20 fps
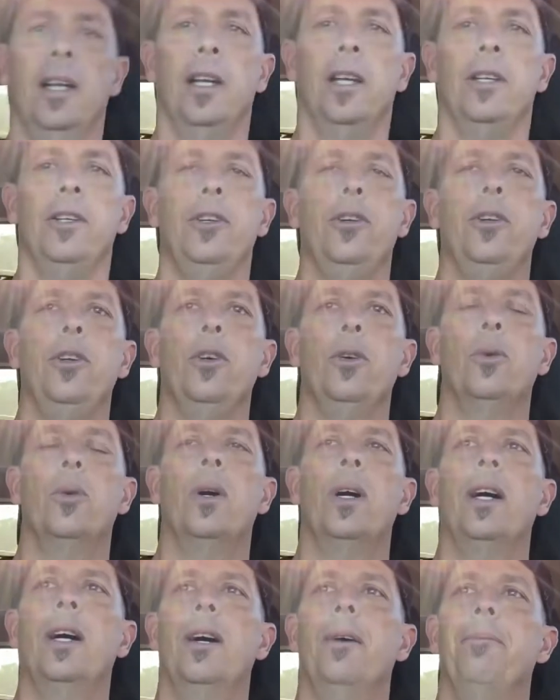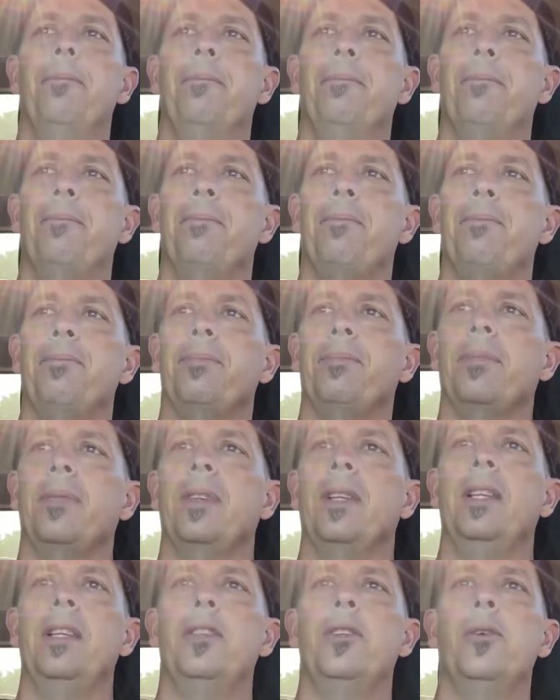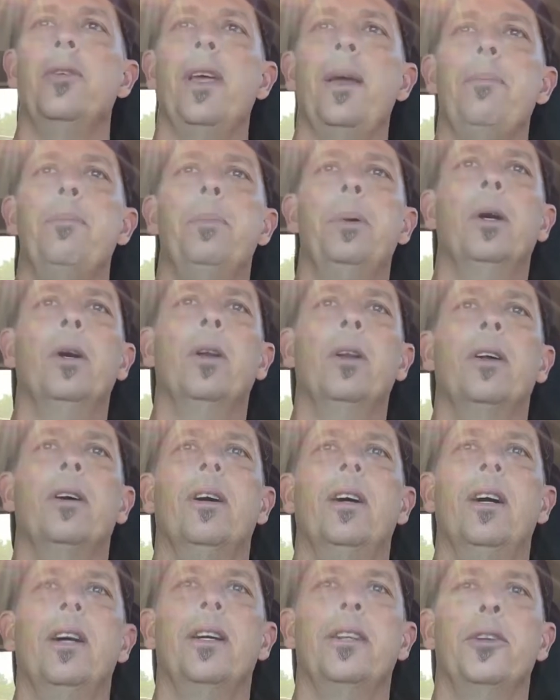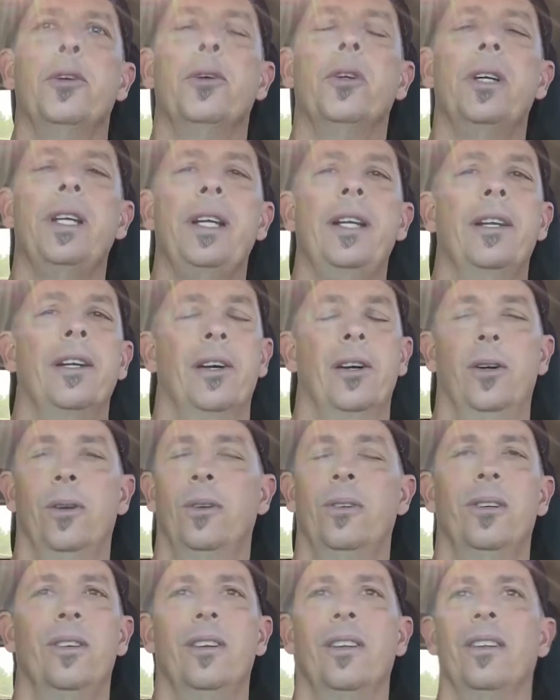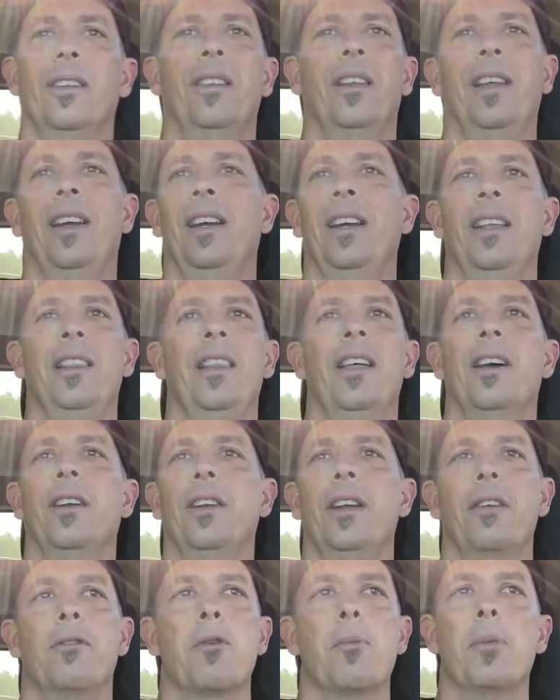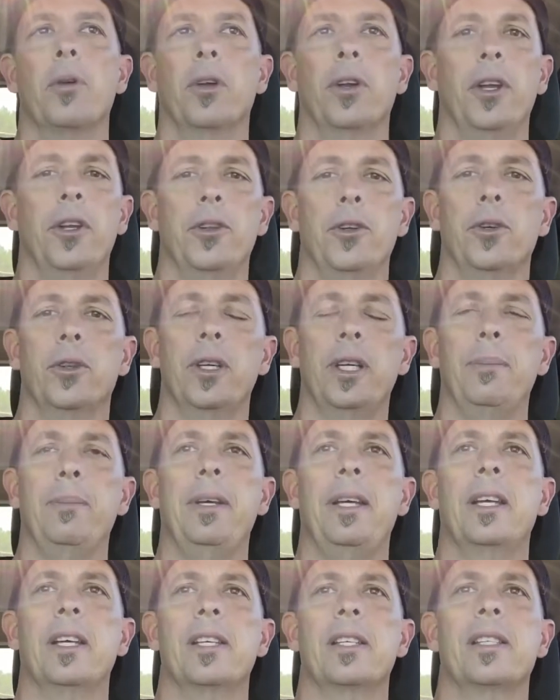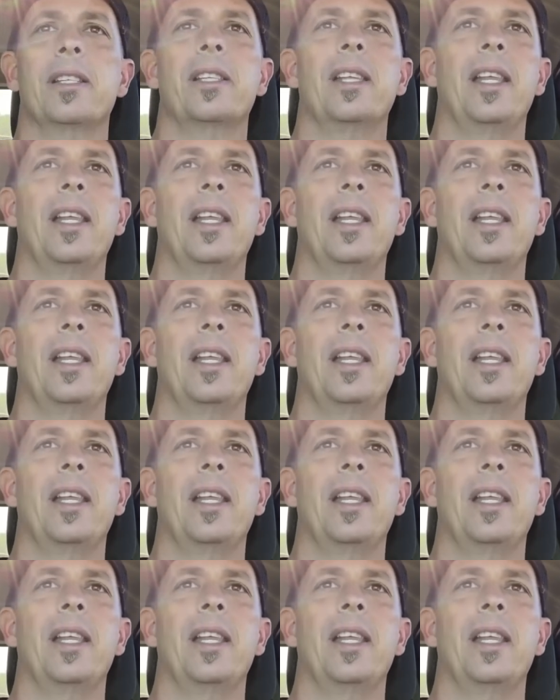Do they build a dually? No, they'll never build a dually because